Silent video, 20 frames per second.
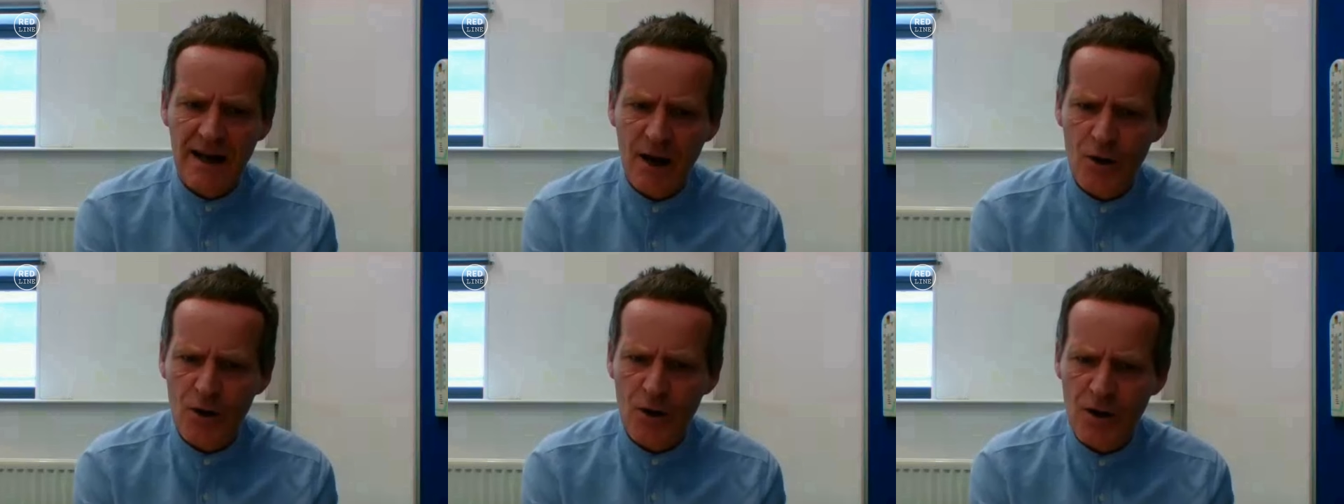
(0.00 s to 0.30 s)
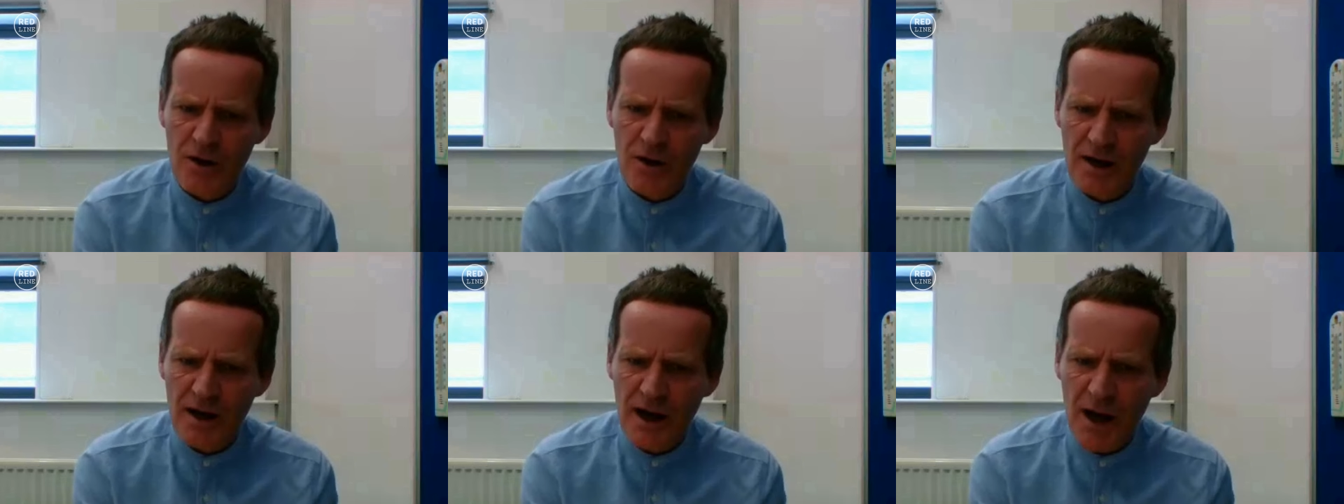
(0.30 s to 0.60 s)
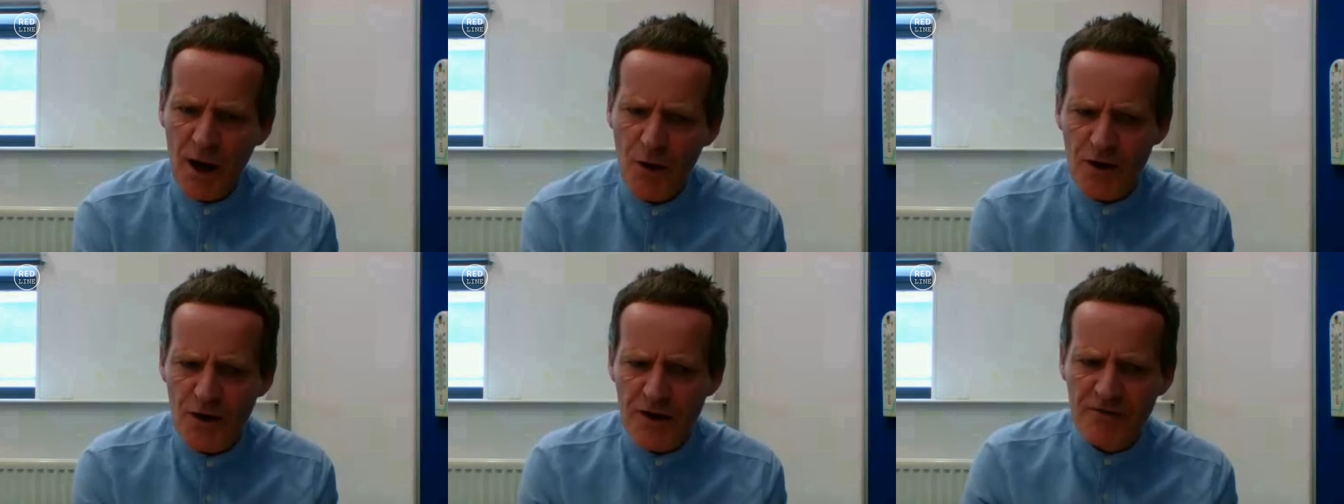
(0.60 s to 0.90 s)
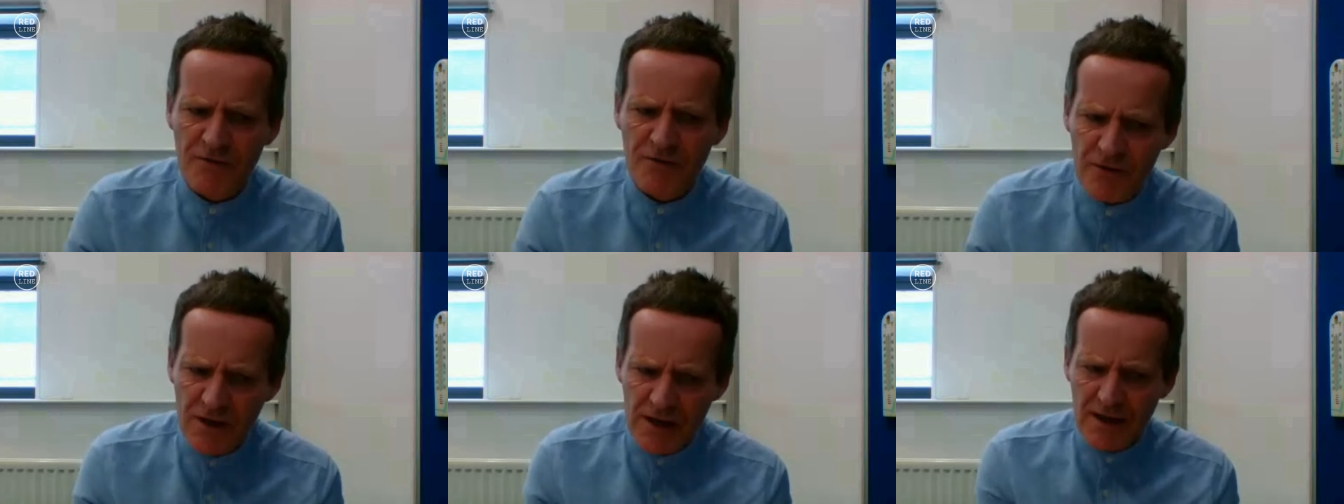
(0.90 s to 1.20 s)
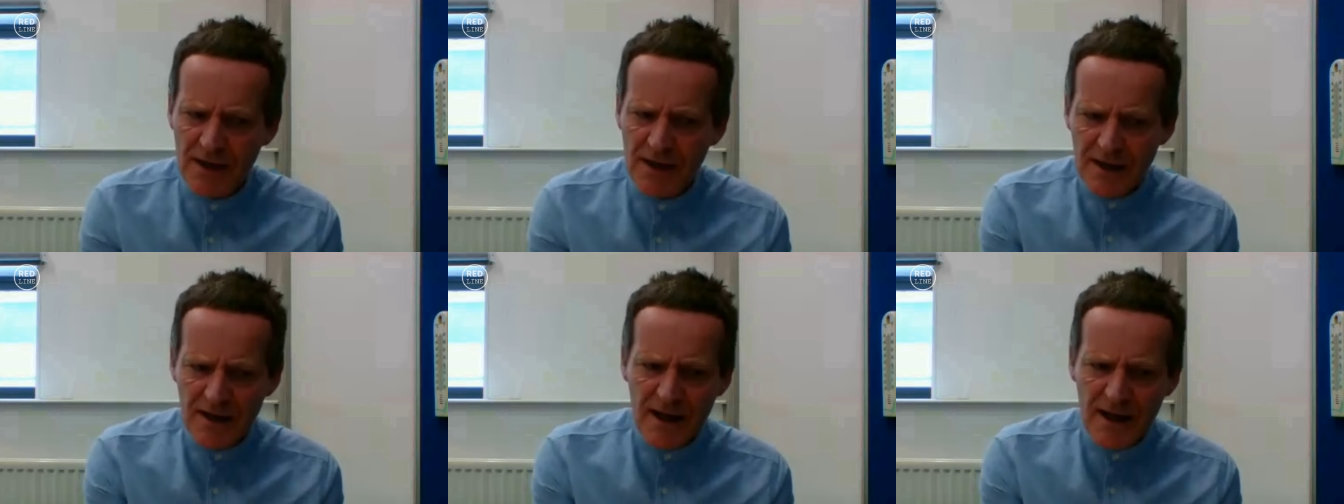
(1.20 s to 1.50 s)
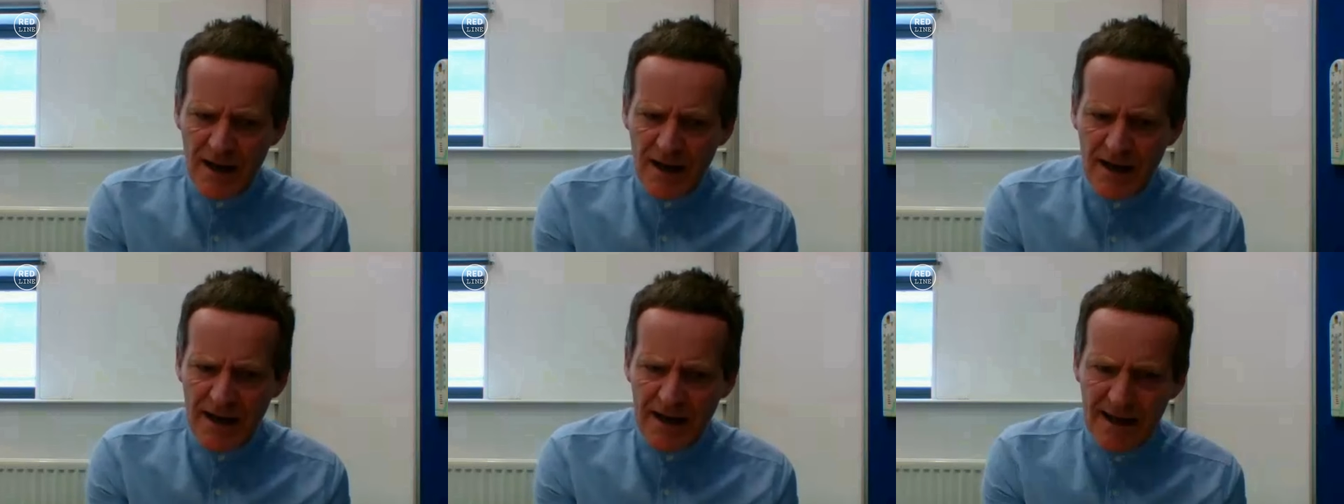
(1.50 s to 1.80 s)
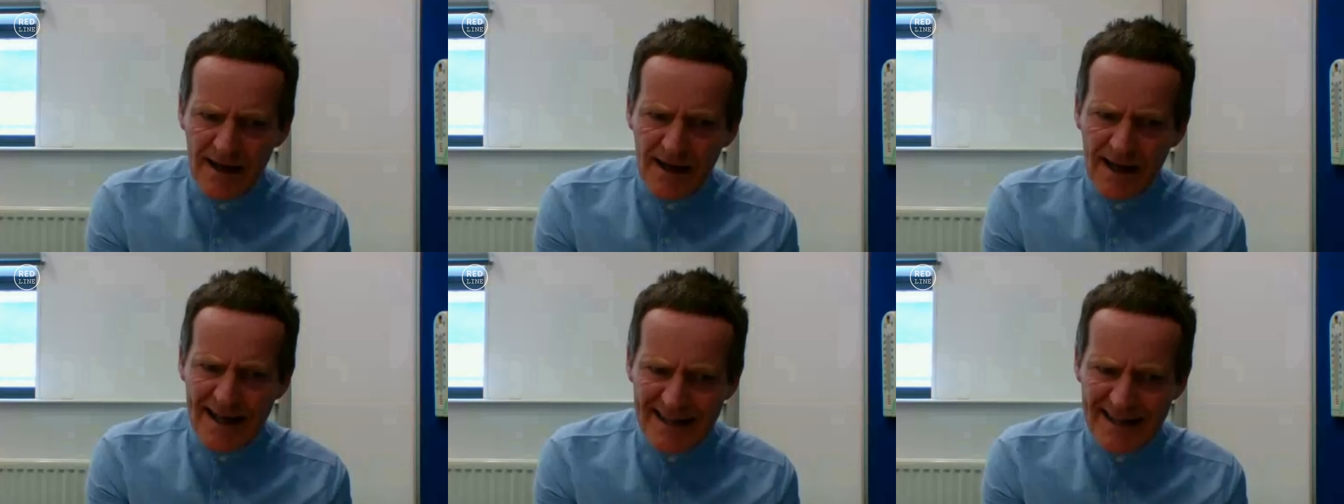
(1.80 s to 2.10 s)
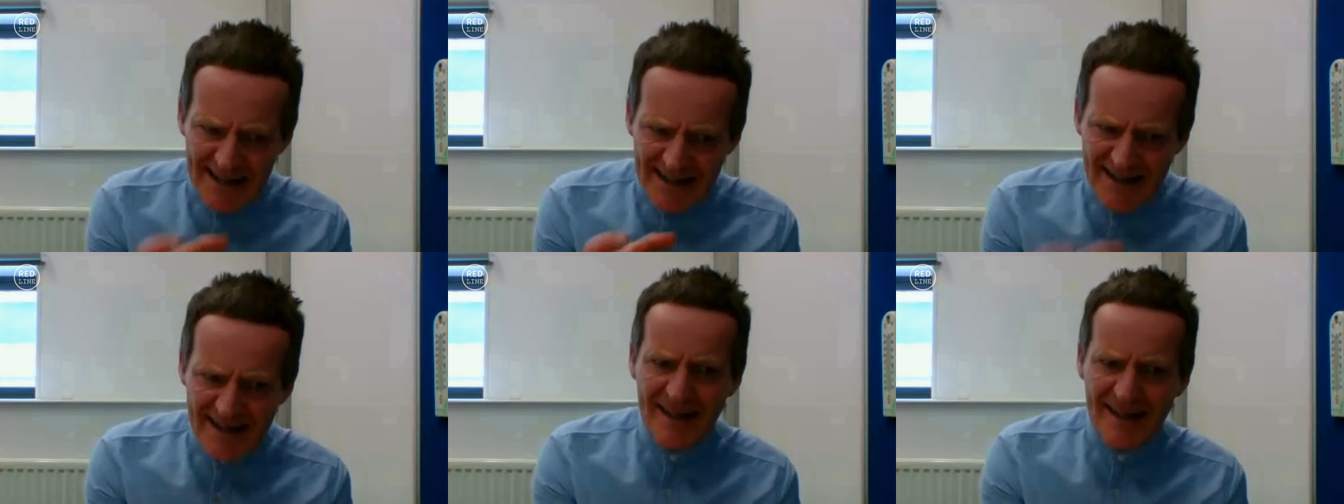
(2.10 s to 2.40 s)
Darren, how you've, is